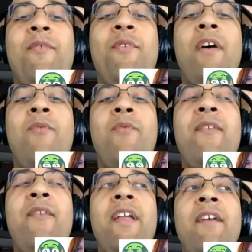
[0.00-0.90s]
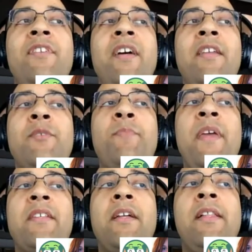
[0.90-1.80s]
What I've done is
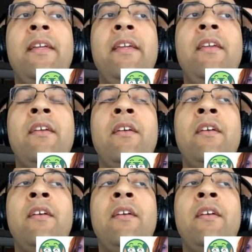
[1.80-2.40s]
basically,